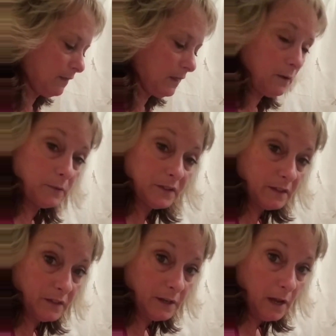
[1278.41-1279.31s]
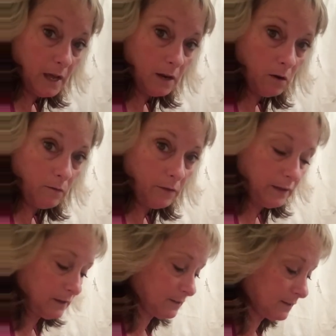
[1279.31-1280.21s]
then there was the nut over
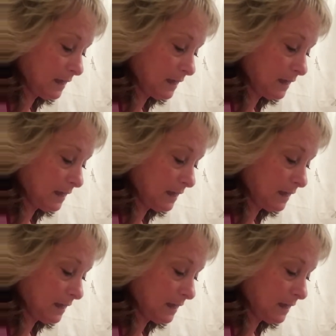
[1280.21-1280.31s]
this,